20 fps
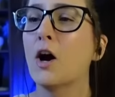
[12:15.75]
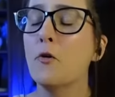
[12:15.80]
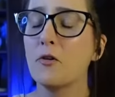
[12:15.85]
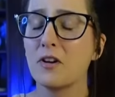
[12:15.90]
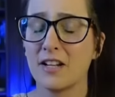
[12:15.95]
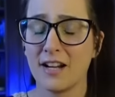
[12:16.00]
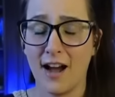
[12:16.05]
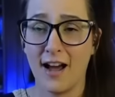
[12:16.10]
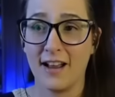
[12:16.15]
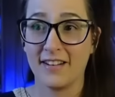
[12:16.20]
Oh
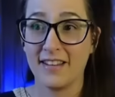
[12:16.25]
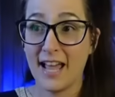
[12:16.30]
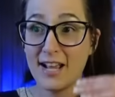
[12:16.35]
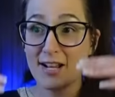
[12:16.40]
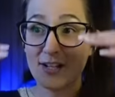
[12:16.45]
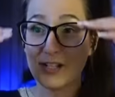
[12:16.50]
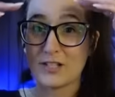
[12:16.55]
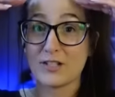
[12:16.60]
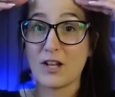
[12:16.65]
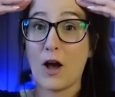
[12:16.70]
god, that
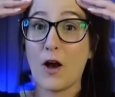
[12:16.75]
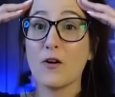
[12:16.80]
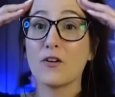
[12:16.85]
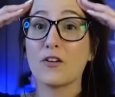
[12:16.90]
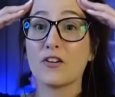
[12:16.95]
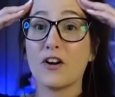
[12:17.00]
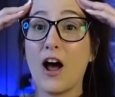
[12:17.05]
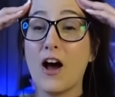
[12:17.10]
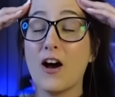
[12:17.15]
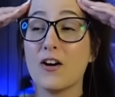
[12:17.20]
is so
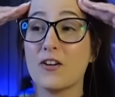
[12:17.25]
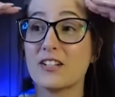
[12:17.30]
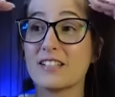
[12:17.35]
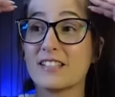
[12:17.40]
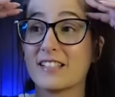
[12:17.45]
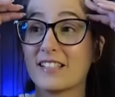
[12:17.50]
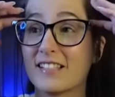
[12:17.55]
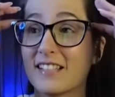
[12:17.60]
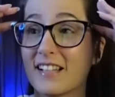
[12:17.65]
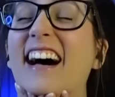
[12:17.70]

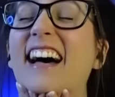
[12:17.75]
gross.